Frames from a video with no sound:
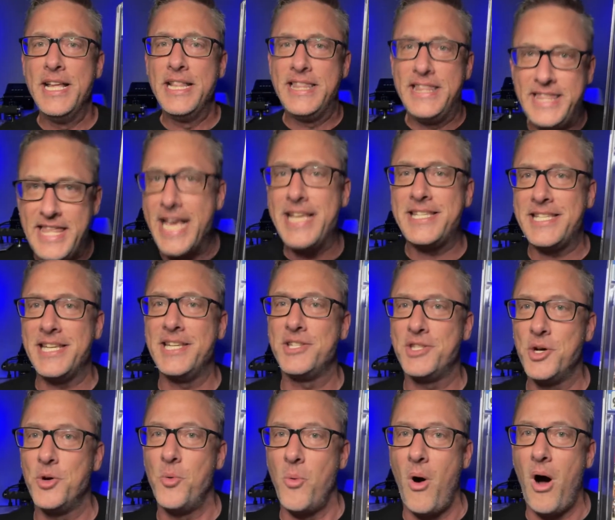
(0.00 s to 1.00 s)
This is
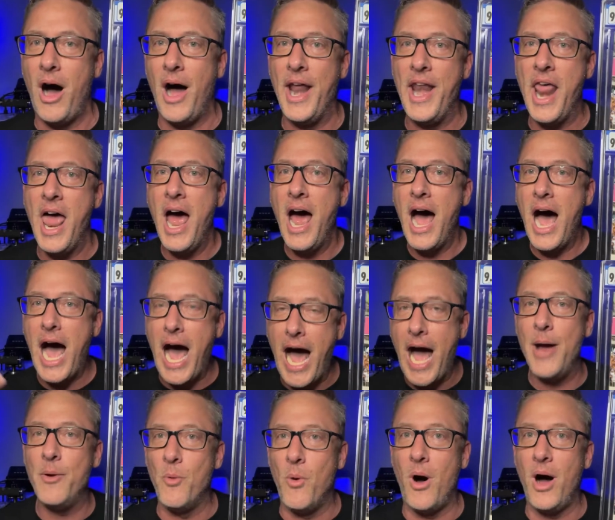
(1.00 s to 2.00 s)
the one
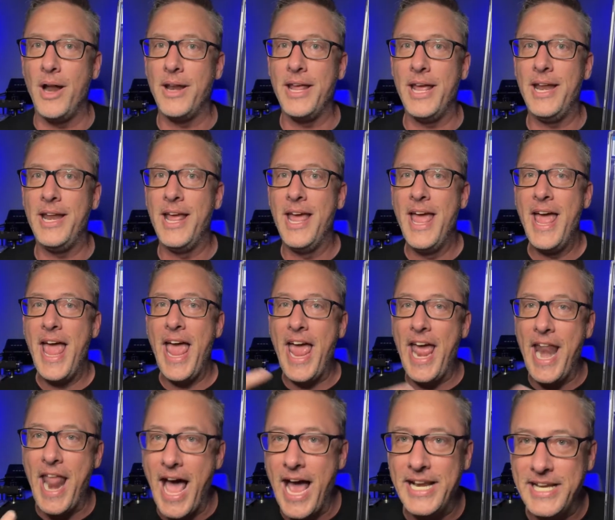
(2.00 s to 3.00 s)
I wanted
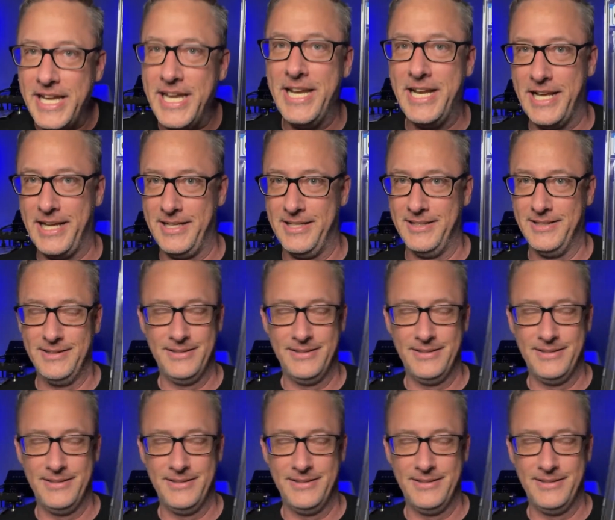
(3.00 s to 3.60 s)
and I needed.